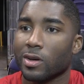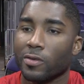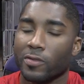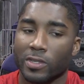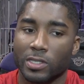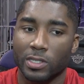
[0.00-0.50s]

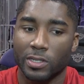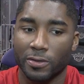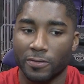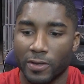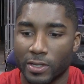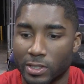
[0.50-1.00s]
offense and
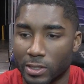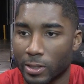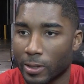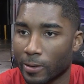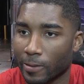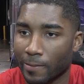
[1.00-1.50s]
defense, and
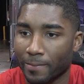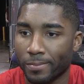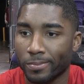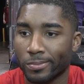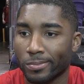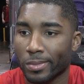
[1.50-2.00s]

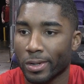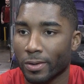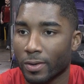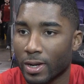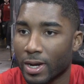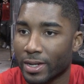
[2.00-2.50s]
played
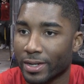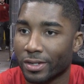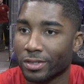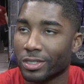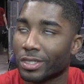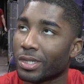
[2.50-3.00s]
with a lot of
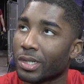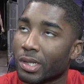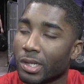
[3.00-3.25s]
energy.